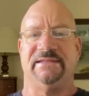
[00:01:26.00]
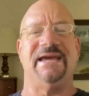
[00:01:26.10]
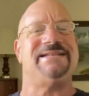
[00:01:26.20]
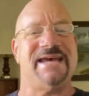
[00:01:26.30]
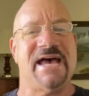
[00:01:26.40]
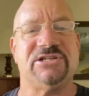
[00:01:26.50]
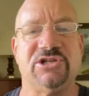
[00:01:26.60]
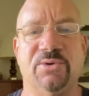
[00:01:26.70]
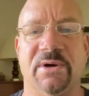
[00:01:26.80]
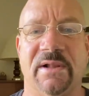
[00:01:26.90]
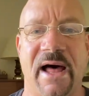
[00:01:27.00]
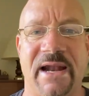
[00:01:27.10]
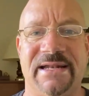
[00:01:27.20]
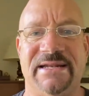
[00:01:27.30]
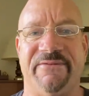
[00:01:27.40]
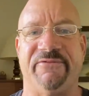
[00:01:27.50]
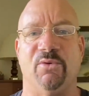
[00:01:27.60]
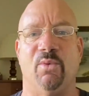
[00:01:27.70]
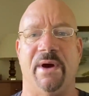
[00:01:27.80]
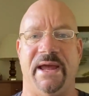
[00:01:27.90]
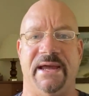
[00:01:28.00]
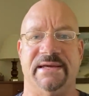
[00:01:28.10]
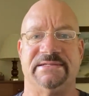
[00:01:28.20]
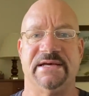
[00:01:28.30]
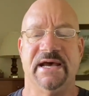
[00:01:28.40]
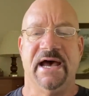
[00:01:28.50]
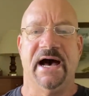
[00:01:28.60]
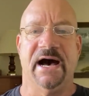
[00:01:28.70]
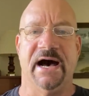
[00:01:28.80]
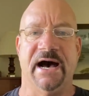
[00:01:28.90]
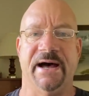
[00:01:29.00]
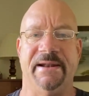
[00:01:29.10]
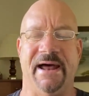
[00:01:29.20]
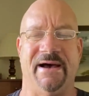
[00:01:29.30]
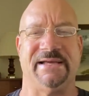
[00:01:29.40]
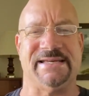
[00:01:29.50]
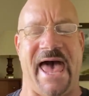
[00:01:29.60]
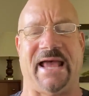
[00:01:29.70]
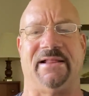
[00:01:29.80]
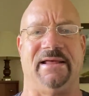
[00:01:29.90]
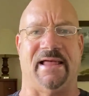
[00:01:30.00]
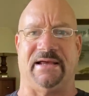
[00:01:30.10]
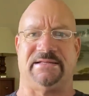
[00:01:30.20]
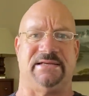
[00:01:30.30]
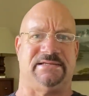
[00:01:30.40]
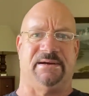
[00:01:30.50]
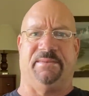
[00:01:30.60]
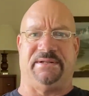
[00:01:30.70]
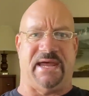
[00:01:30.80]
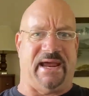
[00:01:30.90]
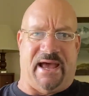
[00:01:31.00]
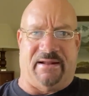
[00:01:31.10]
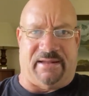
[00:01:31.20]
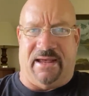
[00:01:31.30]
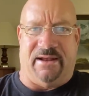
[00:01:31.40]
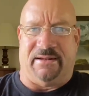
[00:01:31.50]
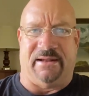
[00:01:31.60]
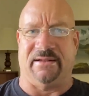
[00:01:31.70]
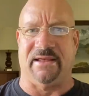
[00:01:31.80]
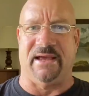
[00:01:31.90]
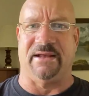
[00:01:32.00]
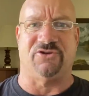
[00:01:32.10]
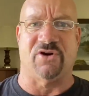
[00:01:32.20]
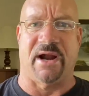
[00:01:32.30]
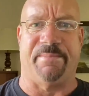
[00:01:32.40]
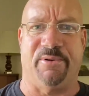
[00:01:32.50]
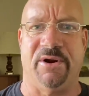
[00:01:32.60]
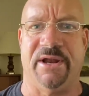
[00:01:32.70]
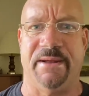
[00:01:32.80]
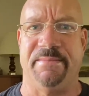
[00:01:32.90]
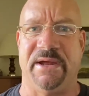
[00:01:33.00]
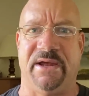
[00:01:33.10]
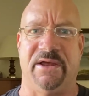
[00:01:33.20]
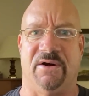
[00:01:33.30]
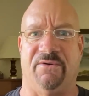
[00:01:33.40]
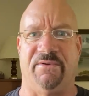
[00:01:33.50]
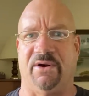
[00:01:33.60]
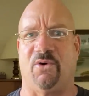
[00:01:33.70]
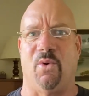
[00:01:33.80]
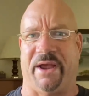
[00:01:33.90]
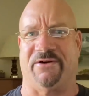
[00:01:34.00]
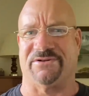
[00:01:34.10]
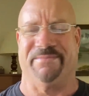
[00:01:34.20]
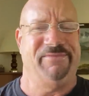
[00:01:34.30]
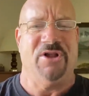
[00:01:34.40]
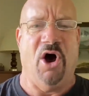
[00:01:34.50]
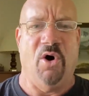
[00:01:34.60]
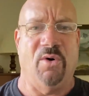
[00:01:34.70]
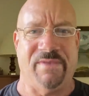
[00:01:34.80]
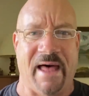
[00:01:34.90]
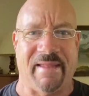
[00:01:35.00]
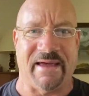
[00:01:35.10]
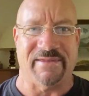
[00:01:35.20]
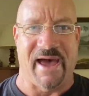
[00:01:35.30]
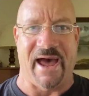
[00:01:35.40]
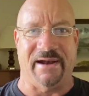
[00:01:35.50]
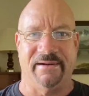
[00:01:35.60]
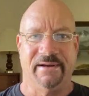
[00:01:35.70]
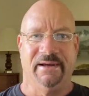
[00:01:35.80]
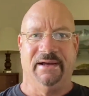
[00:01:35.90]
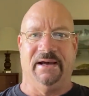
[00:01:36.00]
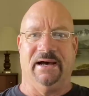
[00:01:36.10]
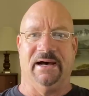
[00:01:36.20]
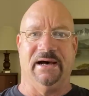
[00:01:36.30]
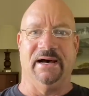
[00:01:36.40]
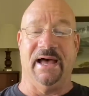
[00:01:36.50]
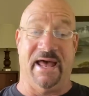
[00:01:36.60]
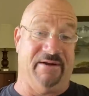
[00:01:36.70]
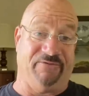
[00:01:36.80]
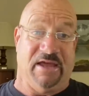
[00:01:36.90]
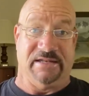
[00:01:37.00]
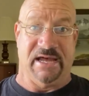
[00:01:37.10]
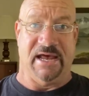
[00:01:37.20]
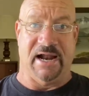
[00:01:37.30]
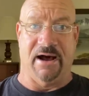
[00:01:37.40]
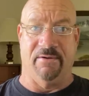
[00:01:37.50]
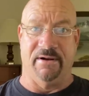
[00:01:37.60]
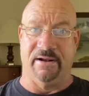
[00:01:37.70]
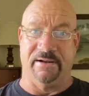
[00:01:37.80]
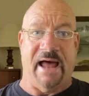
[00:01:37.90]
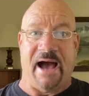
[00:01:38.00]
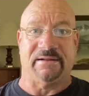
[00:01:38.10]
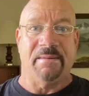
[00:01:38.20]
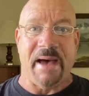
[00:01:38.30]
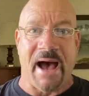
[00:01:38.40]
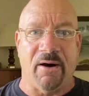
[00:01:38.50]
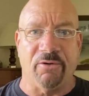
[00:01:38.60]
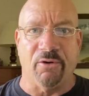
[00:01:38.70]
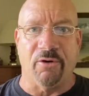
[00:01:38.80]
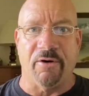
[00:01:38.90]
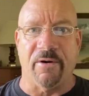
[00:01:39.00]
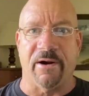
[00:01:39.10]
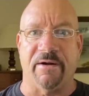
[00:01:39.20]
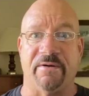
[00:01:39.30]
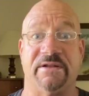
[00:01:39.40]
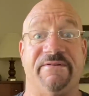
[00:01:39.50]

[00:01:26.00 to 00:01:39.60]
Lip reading: They test you in a lot of different ways. Now, exactly like, did someone take out their thing and try to put it in me, you know, real quick or something? No, not like that. And if they did, I would have knocked them out or would have